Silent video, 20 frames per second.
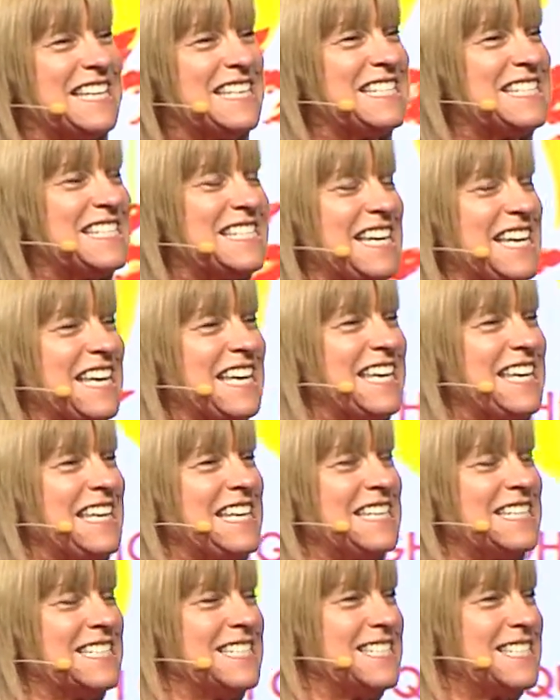
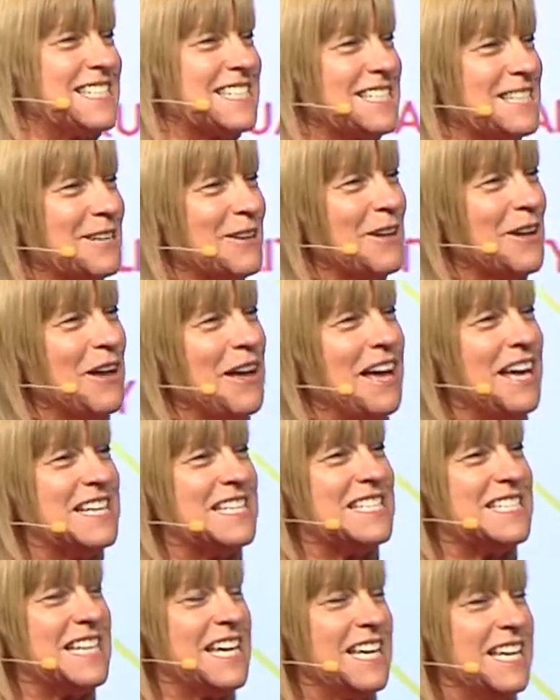
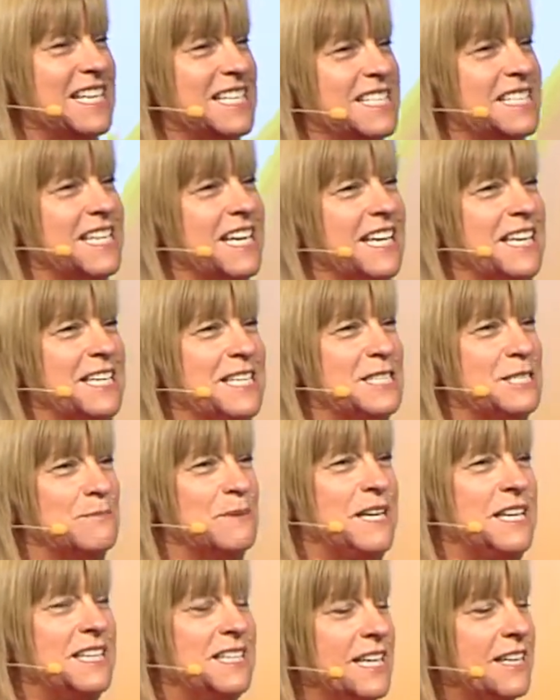sinkies
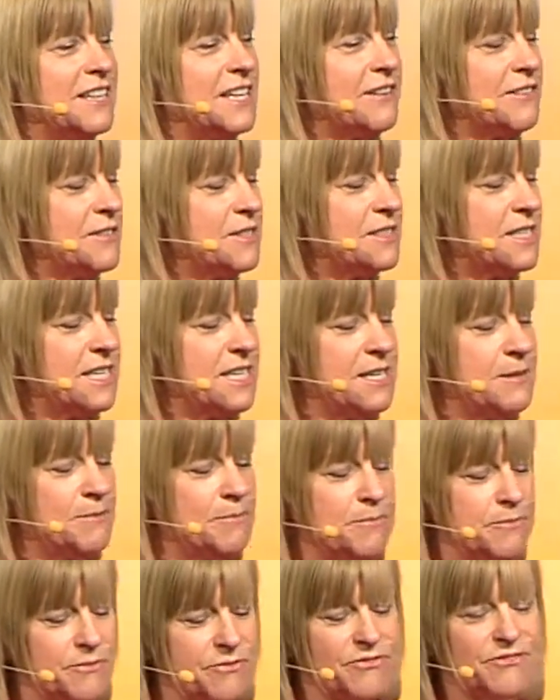mean that the
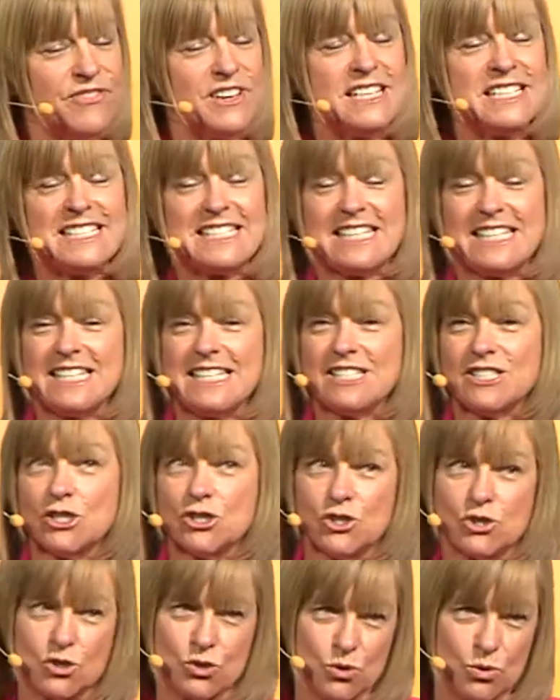feces, the
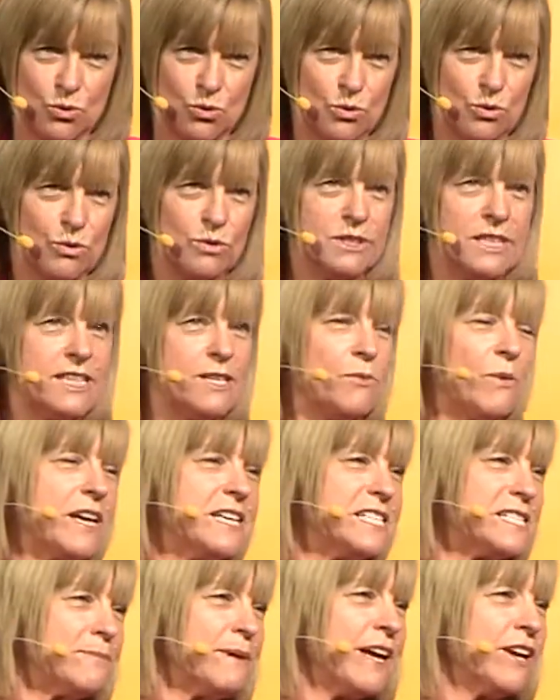stool, the
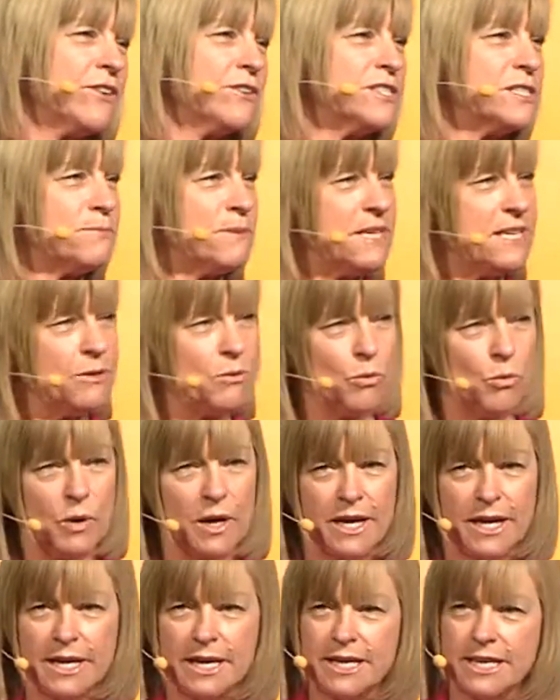waste matter has been
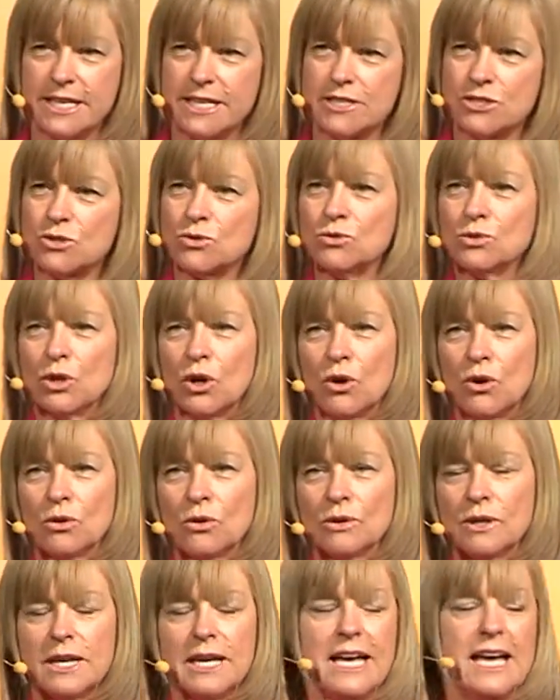way too
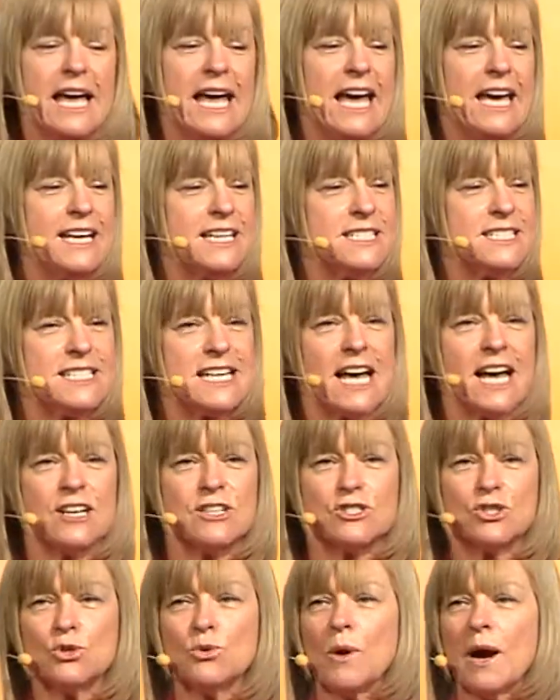long and it's
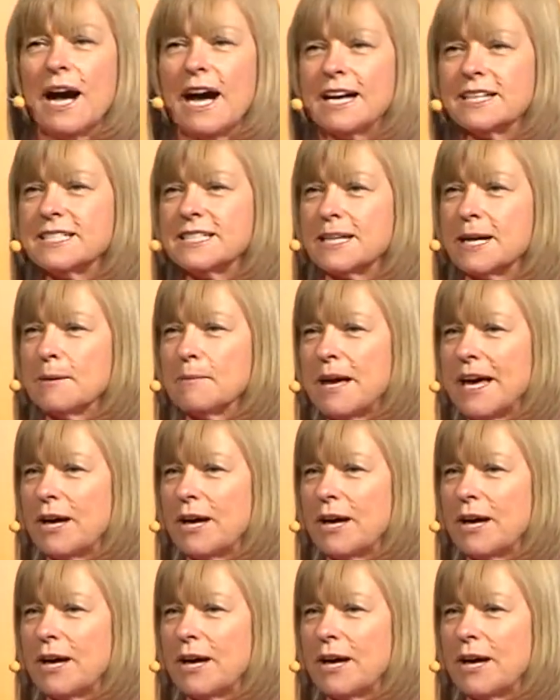too hard to come